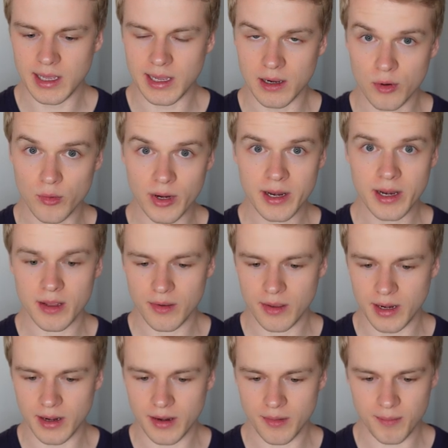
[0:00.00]
included,
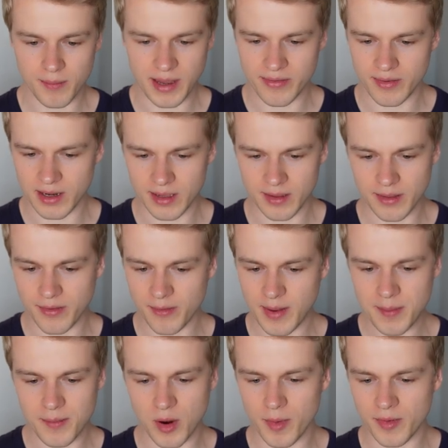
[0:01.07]
and basically its
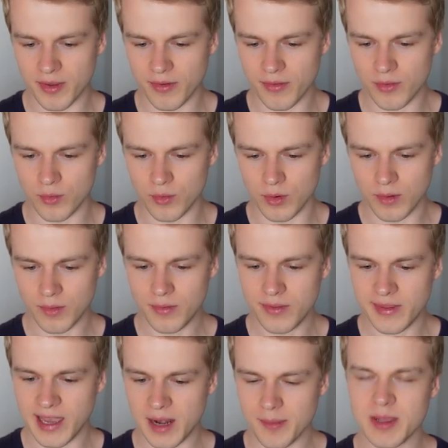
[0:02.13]
main purpose is to
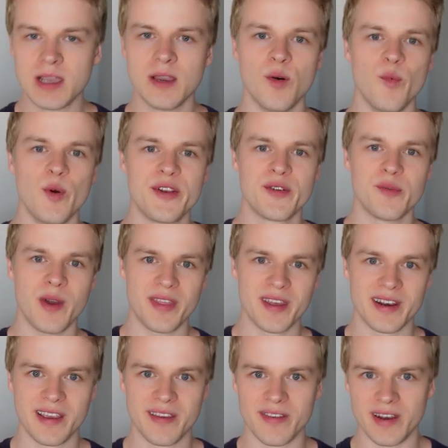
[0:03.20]
tell me which
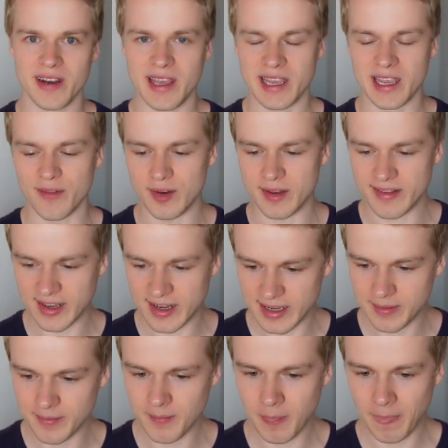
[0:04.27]
weather it is in a given
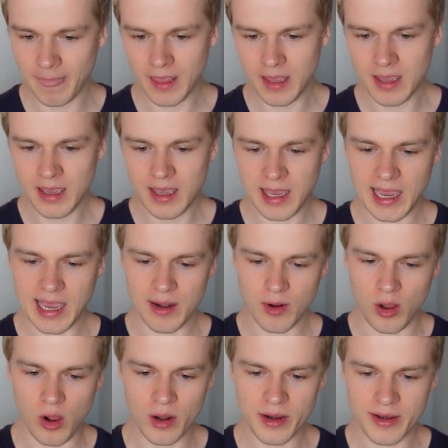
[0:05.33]
city. And
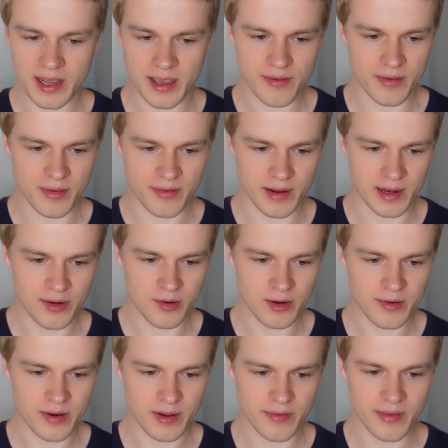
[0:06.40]
all it does is it
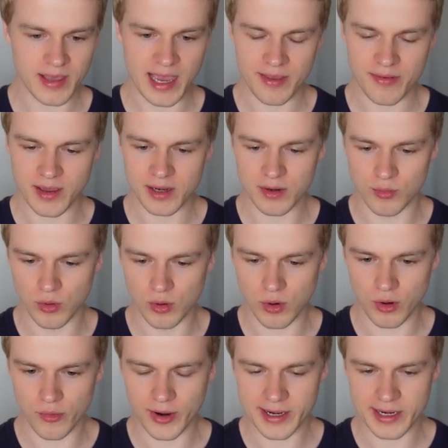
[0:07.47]
literally just has a tool
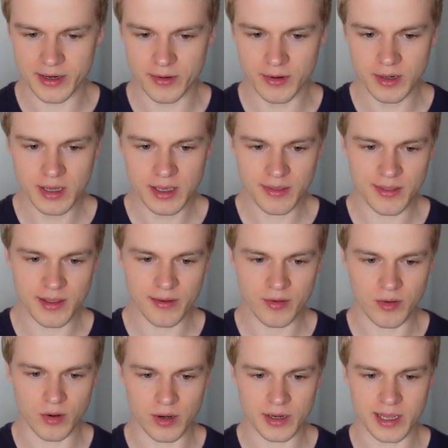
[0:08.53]
call right here that is
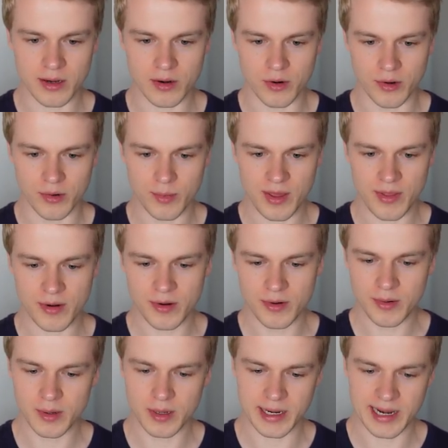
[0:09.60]
called
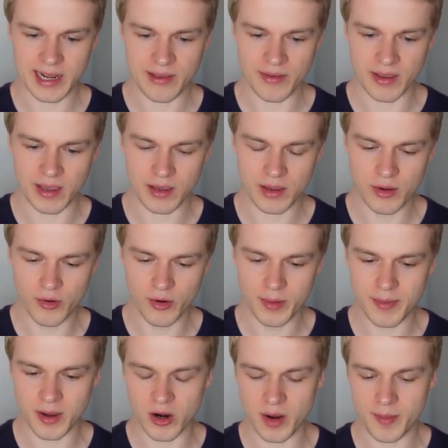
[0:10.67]
getCurrentWeather. It has a query
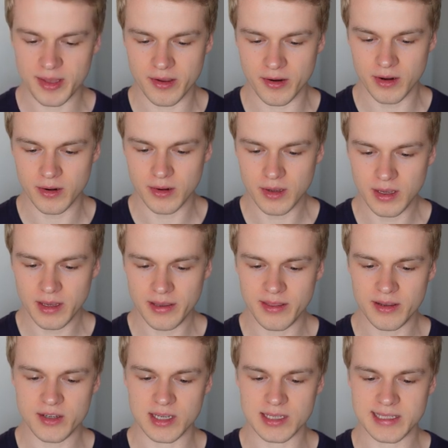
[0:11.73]
parameter
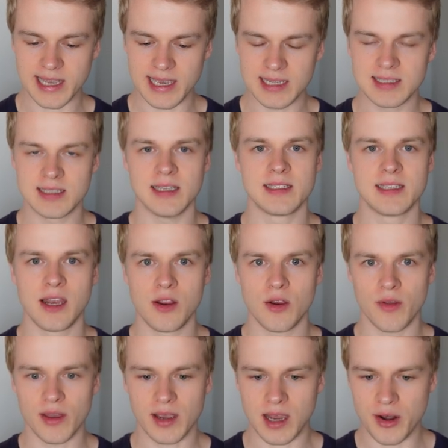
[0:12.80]
that just takes the city
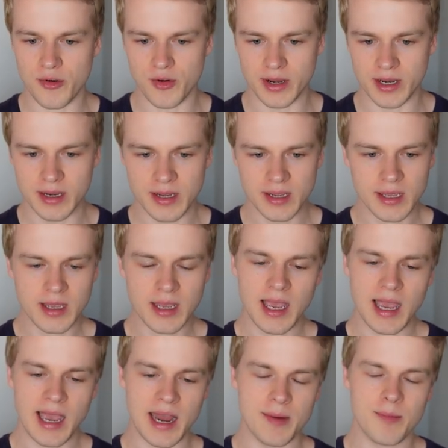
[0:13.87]
or the country
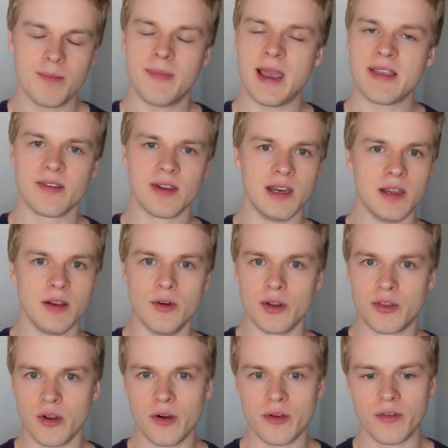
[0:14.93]
and basically
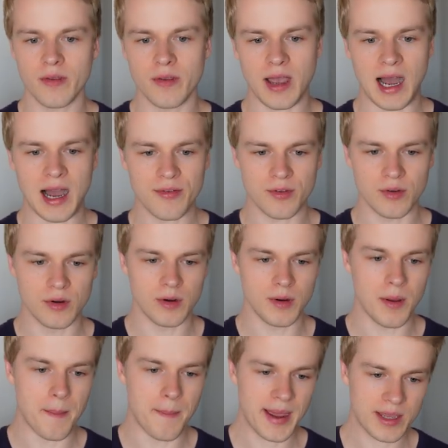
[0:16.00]
returns after
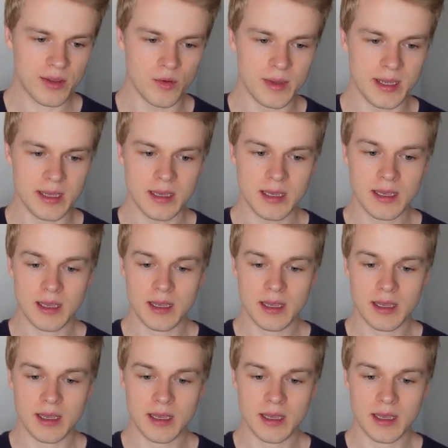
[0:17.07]
back to me